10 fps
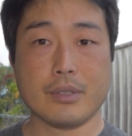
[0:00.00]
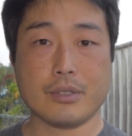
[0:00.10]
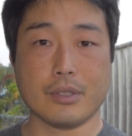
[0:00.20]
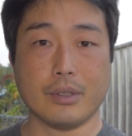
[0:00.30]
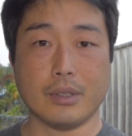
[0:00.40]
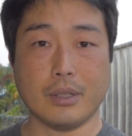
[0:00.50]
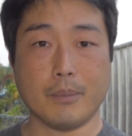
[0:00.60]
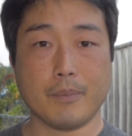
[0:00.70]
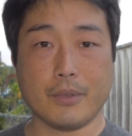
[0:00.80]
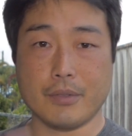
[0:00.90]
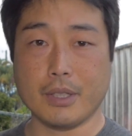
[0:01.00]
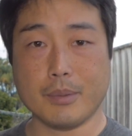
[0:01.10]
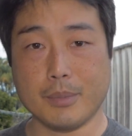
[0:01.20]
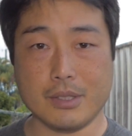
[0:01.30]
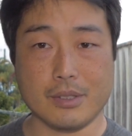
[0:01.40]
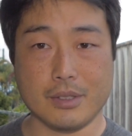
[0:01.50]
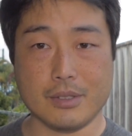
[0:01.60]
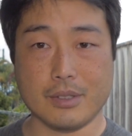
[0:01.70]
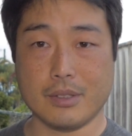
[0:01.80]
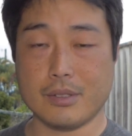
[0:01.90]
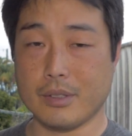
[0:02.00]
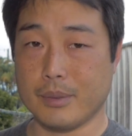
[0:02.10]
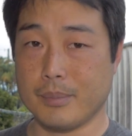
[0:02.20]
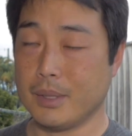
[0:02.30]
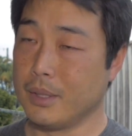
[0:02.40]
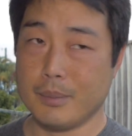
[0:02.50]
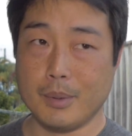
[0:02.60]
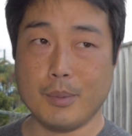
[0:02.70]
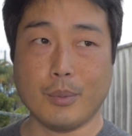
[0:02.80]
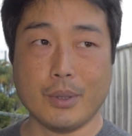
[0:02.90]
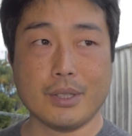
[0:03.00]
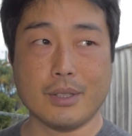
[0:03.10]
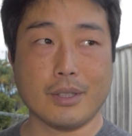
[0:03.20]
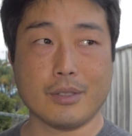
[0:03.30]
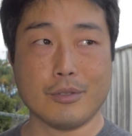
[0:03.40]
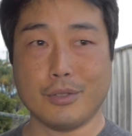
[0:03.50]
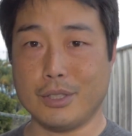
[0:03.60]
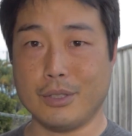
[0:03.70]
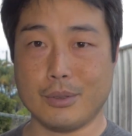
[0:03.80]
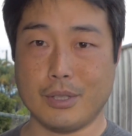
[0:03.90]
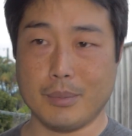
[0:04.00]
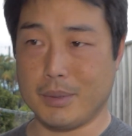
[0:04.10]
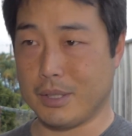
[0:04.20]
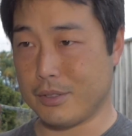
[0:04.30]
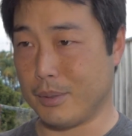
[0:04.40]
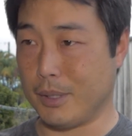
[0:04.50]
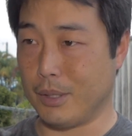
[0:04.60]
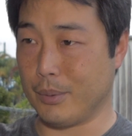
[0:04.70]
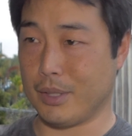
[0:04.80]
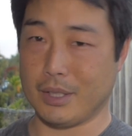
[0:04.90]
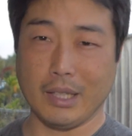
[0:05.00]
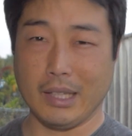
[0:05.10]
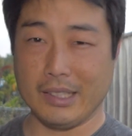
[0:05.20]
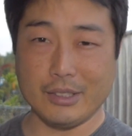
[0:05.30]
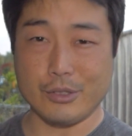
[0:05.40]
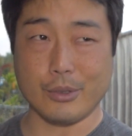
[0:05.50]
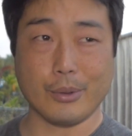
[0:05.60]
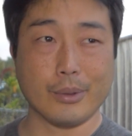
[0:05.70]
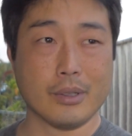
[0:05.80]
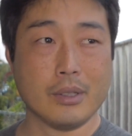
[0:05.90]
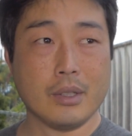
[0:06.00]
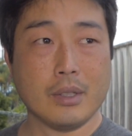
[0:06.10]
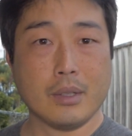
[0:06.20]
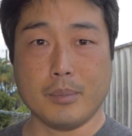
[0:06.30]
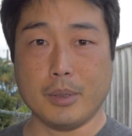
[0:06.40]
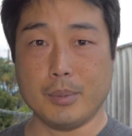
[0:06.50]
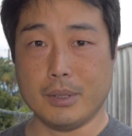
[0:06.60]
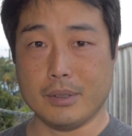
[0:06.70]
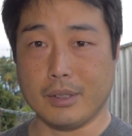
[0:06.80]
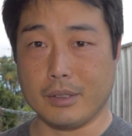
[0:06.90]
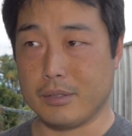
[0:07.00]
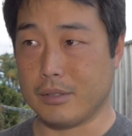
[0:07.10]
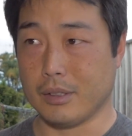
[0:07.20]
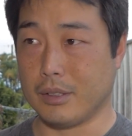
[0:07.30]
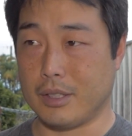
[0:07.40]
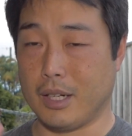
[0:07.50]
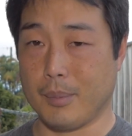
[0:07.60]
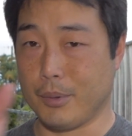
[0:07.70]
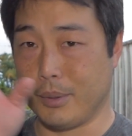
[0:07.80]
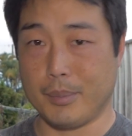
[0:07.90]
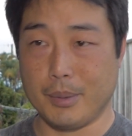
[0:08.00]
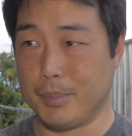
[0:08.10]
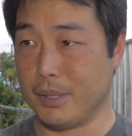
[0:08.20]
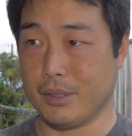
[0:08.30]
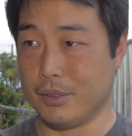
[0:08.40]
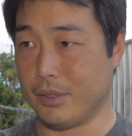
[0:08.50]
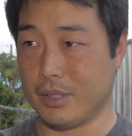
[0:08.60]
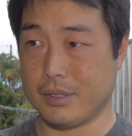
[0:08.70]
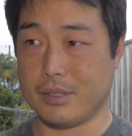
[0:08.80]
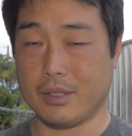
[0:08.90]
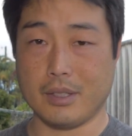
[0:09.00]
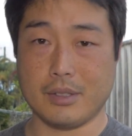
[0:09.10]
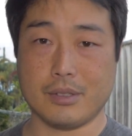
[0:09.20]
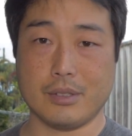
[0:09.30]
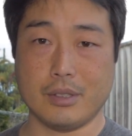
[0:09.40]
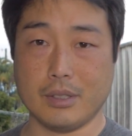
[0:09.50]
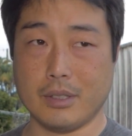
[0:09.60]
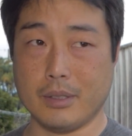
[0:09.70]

So if that makes any sense, maybe one day I can videotape that somehow with like a laser, or maybe like a camera on my pin, and you guys can kind of see